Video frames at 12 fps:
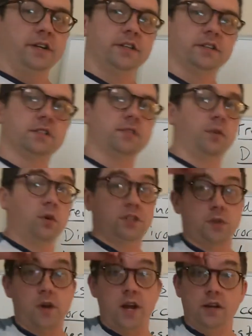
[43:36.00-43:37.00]

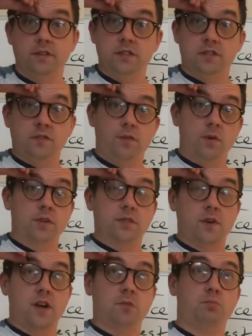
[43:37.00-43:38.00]
divorce rate, and this divorce
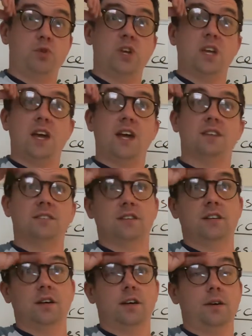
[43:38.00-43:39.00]
rate began
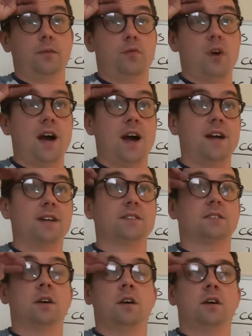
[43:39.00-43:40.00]
to rise